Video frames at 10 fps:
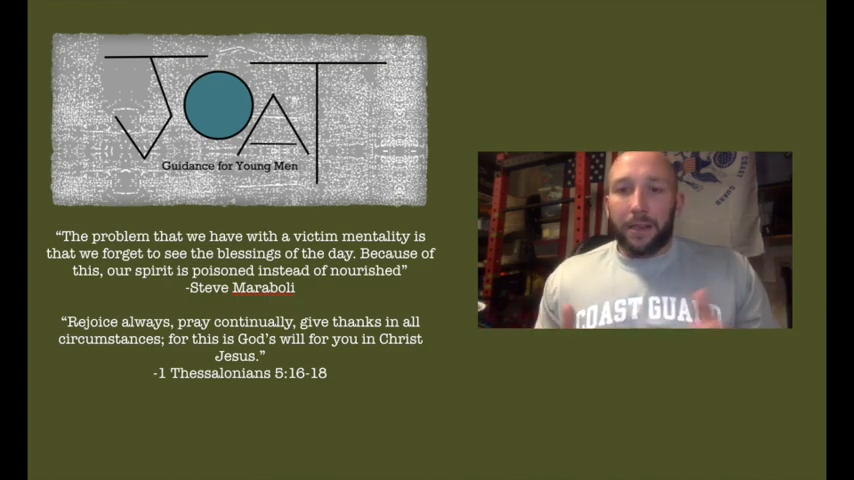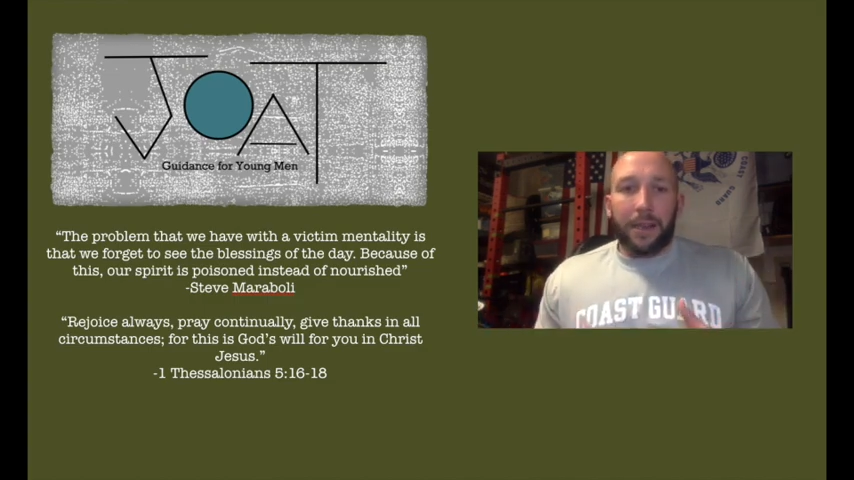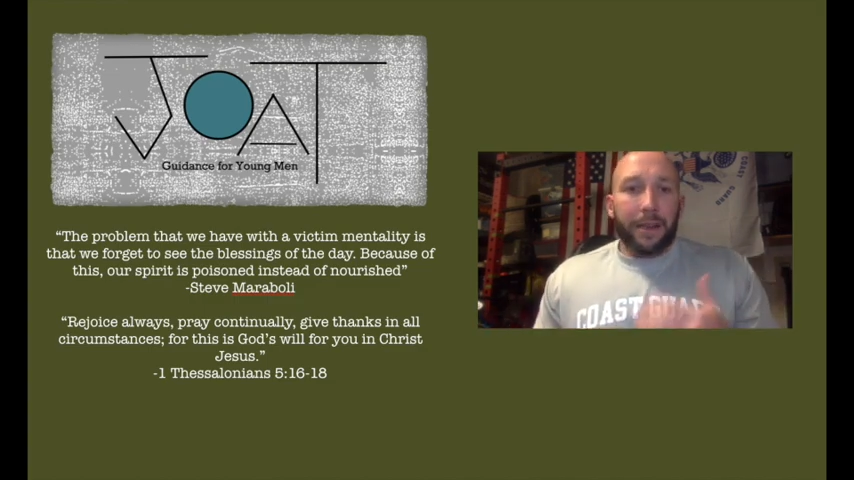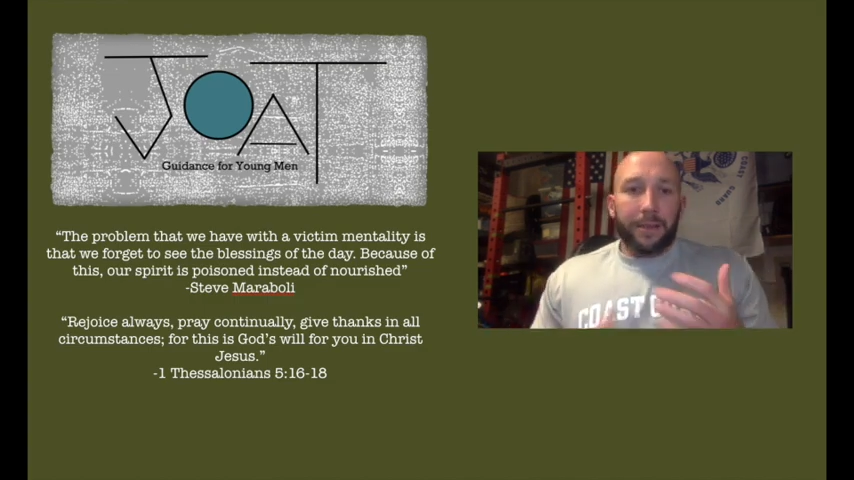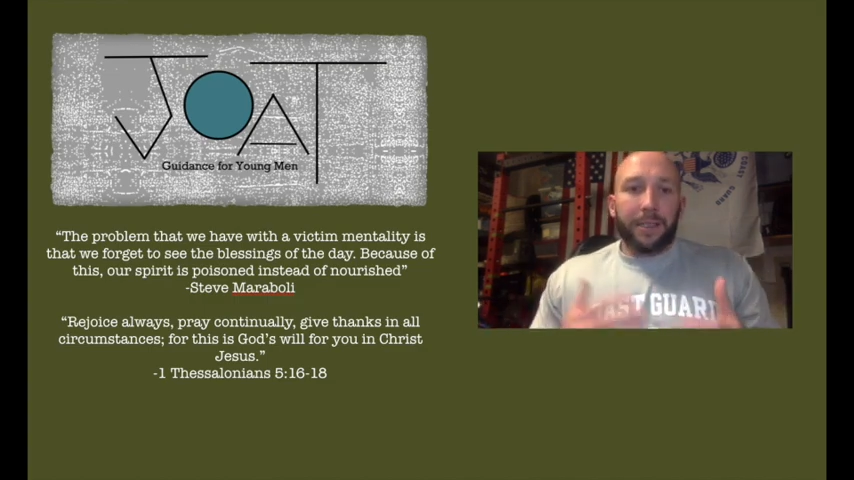And a
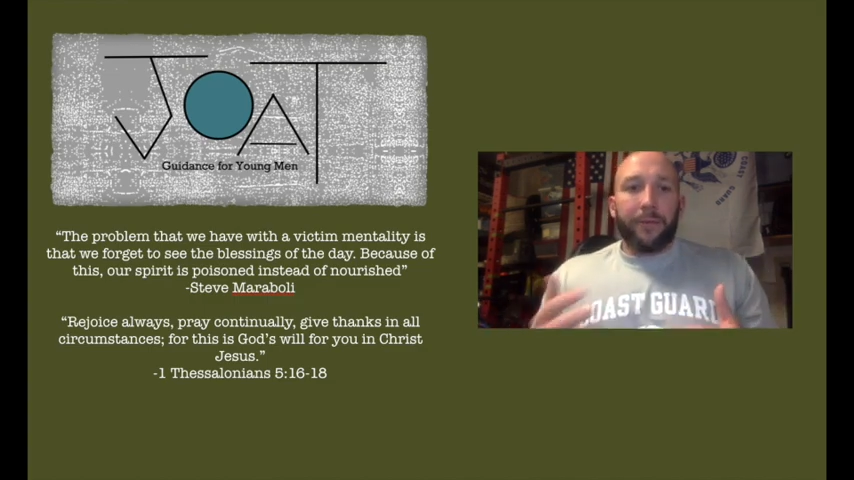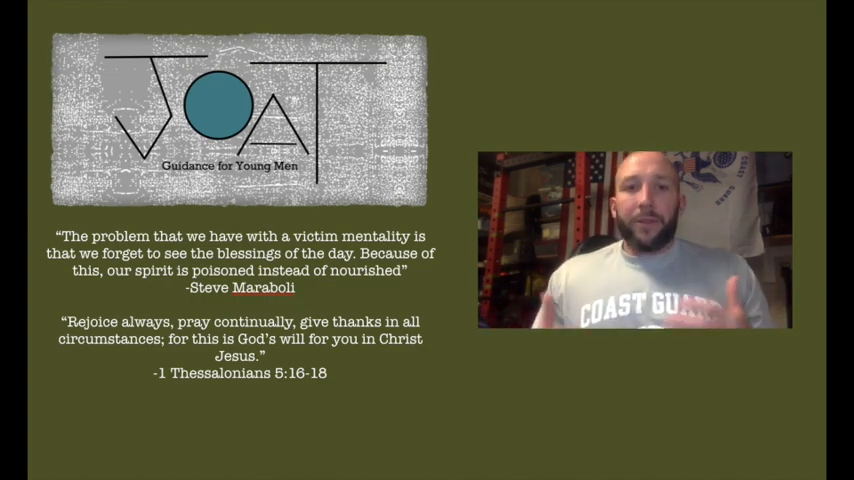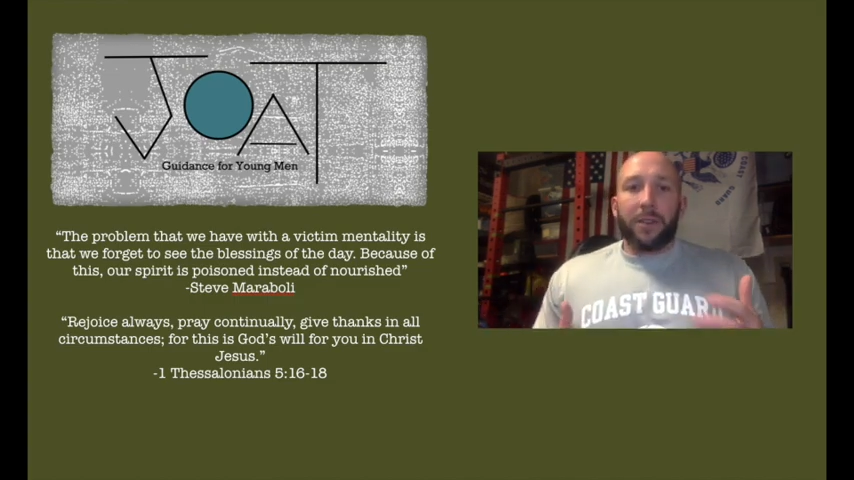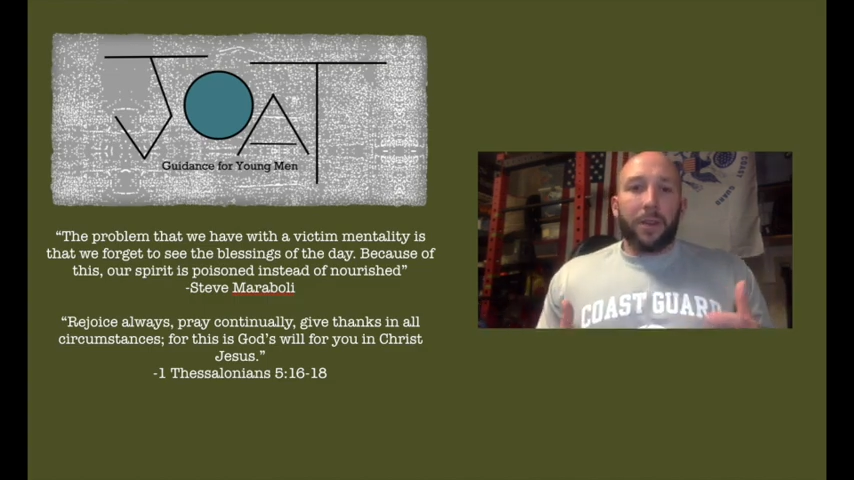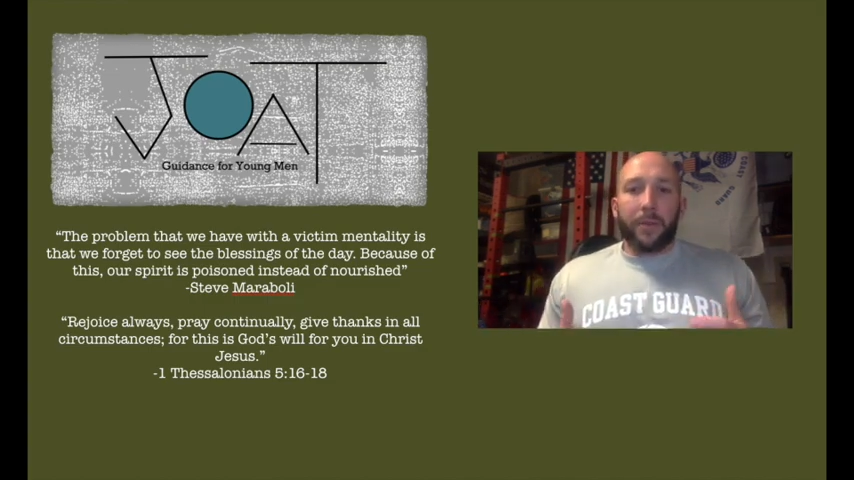lot of the stuff
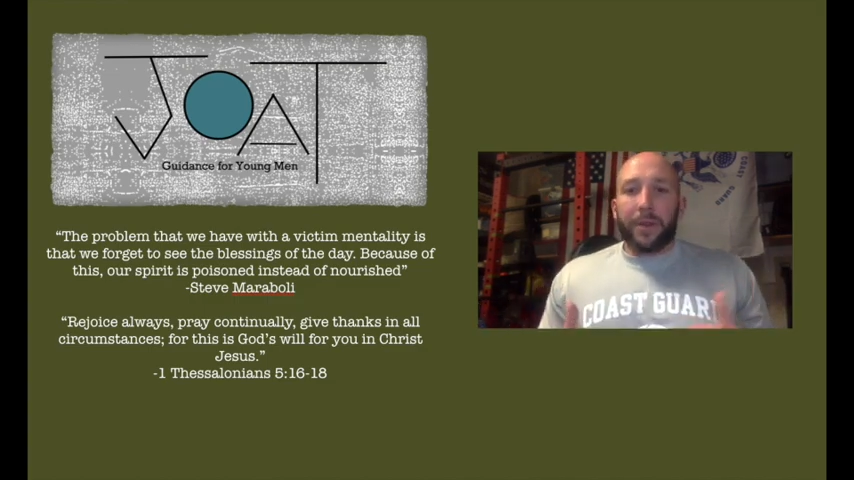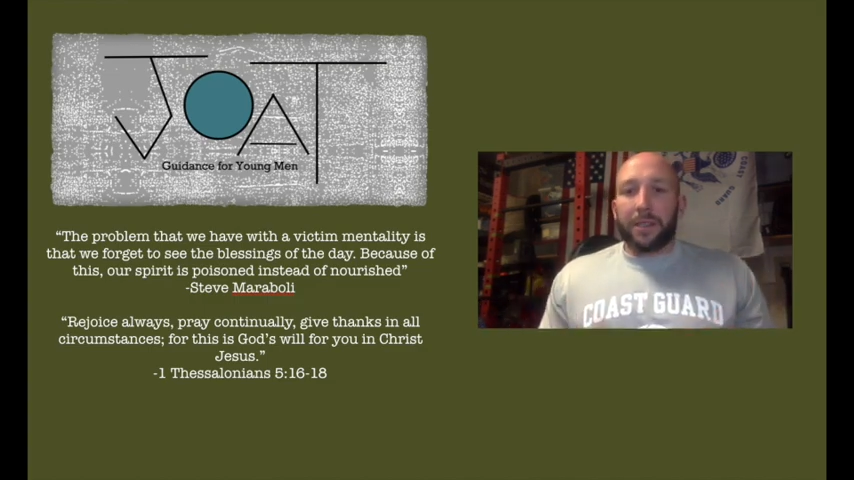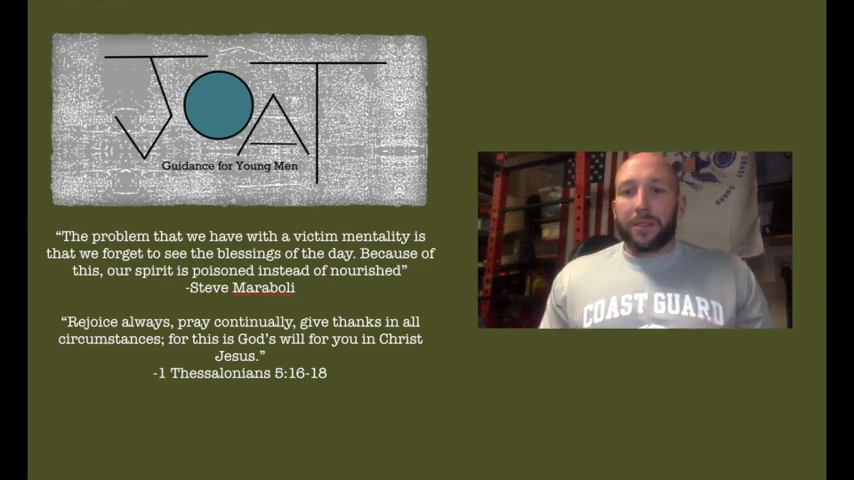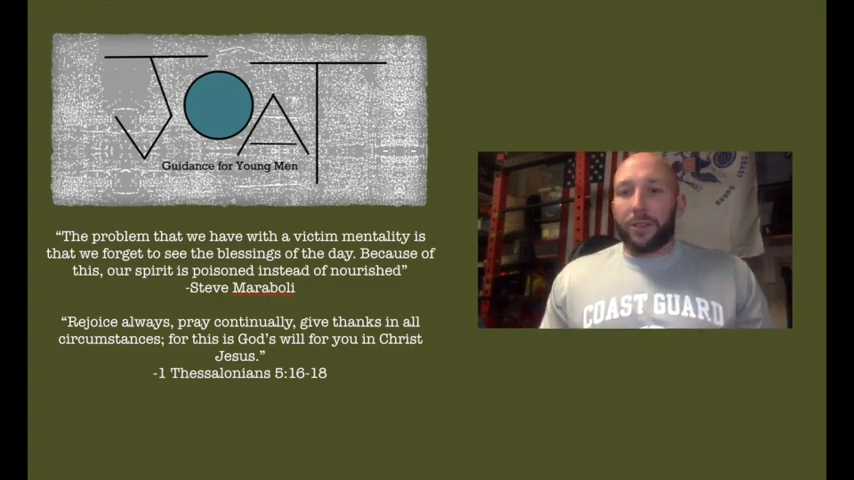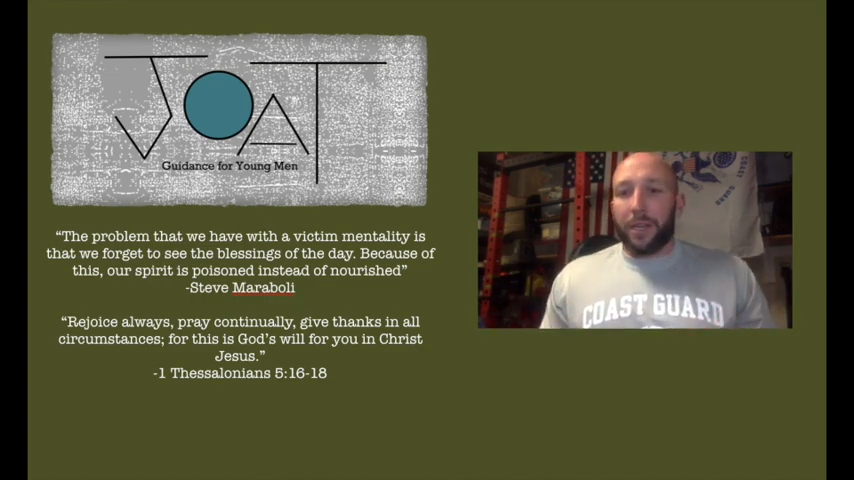we talk about
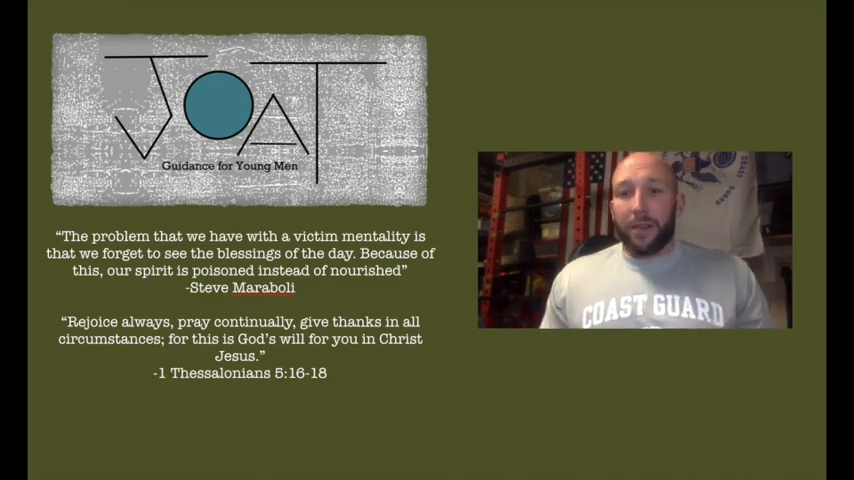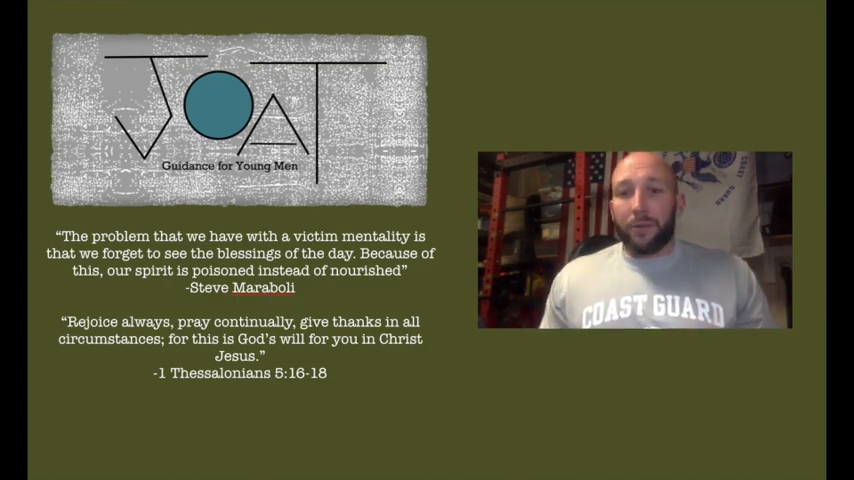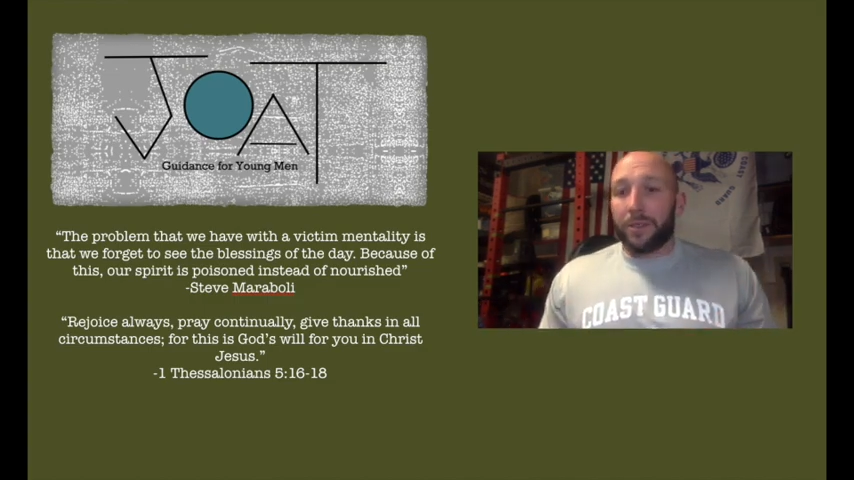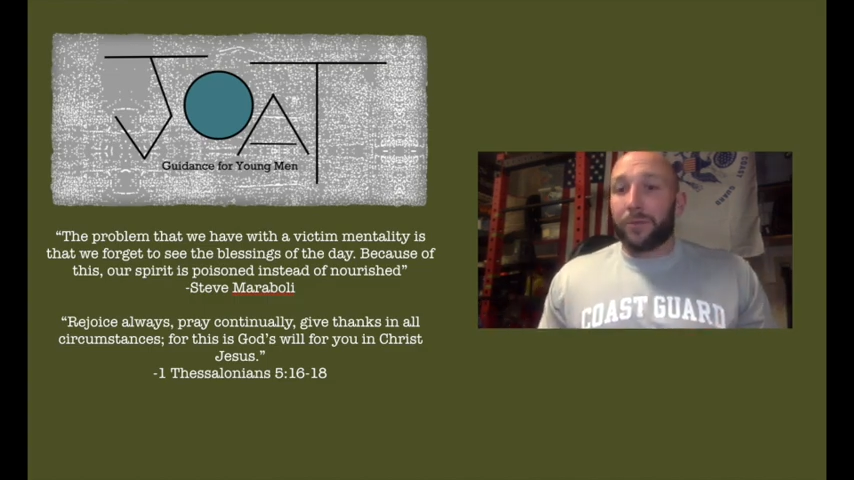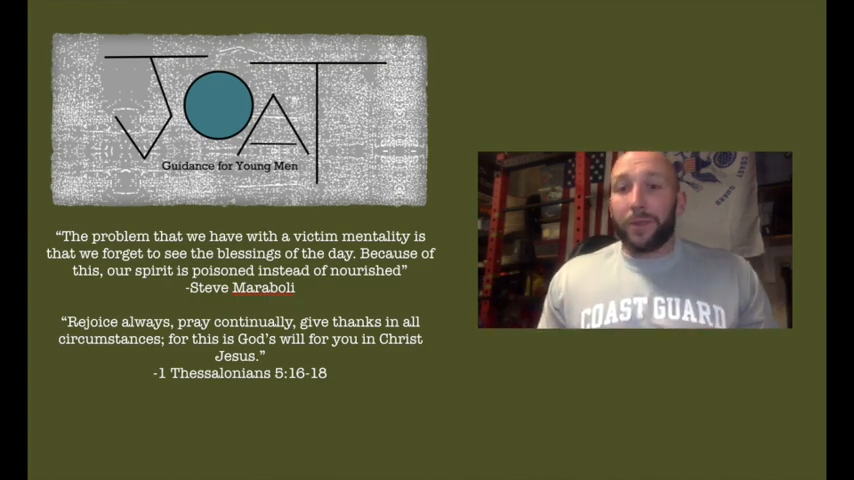on this channel, it's